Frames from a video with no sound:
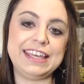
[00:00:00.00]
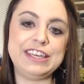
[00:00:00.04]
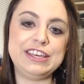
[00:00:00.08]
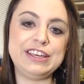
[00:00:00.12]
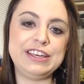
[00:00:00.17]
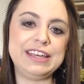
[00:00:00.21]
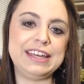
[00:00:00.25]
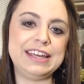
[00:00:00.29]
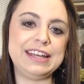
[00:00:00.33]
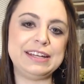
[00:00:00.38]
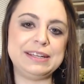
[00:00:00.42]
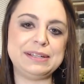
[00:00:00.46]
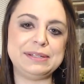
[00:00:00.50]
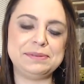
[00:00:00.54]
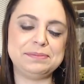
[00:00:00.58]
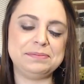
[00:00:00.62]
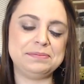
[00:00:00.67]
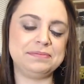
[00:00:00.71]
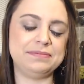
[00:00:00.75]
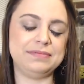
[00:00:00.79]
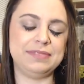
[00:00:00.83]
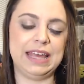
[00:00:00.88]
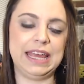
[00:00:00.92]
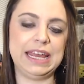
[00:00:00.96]
you can get
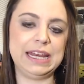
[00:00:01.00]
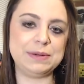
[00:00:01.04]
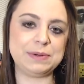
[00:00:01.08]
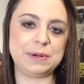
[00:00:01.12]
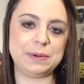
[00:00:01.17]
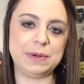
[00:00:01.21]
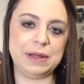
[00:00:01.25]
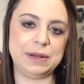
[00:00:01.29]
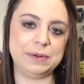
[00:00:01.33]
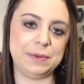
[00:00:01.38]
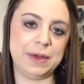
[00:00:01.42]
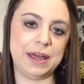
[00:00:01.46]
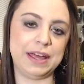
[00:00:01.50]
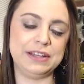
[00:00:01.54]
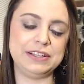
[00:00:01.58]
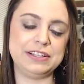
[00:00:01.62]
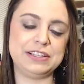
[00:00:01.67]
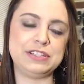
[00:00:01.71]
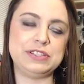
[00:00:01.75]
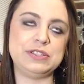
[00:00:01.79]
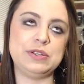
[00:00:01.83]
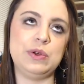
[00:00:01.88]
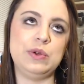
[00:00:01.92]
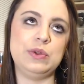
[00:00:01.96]
them anywhere Wet n Wild
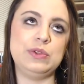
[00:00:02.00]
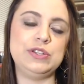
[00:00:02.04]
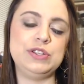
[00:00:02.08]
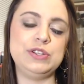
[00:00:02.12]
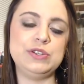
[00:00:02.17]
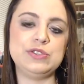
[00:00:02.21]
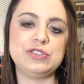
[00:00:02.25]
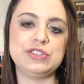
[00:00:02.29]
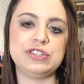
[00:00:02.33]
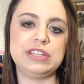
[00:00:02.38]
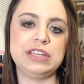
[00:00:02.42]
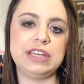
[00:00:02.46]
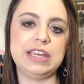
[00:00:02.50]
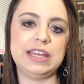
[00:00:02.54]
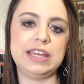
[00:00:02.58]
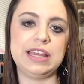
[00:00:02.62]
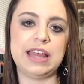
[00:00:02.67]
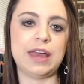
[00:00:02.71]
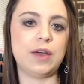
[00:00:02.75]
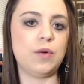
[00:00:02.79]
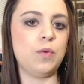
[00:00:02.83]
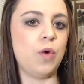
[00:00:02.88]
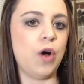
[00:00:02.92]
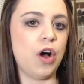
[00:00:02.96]
is sold, usually
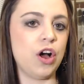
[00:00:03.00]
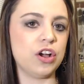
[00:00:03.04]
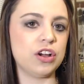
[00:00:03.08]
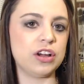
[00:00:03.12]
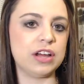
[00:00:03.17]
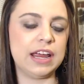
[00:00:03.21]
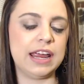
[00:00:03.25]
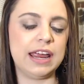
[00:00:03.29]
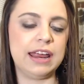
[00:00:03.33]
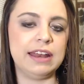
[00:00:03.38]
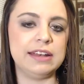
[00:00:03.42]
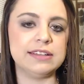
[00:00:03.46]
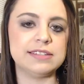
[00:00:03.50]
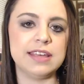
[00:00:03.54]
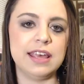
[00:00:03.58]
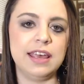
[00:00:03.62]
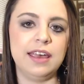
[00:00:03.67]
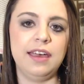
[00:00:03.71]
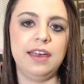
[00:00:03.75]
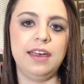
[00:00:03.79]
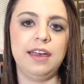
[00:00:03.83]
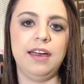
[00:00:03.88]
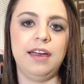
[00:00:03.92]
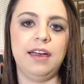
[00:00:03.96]
like Walgreens,
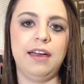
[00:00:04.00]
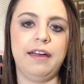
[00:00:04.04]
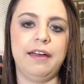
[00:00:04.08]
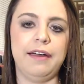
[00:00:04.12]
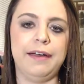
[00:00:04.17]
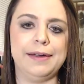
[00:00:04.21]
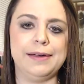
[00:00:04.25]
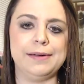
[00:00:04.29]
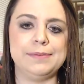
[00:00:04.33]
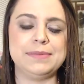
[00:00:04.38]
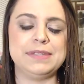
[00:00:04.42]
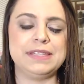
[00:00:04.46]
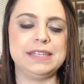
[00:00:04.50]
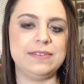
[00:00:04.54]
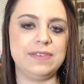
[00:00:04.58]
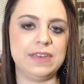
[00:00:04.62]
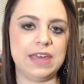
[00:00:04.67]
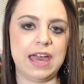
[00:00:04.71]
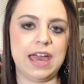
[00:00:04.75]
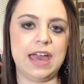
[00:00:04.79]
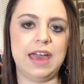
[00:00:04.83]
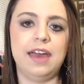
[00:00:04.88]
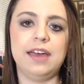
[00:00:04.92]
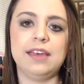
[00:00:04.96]

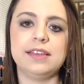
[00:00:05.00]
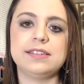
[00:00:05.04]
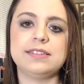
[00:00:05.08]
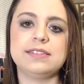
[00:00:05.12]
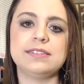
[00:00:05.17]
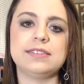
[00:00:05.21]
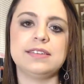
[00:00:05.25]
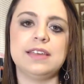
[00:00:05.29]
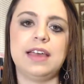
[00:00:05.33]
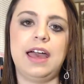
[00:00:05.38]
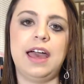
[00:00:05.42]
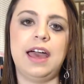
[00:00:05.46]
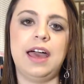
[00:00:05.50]
CVS.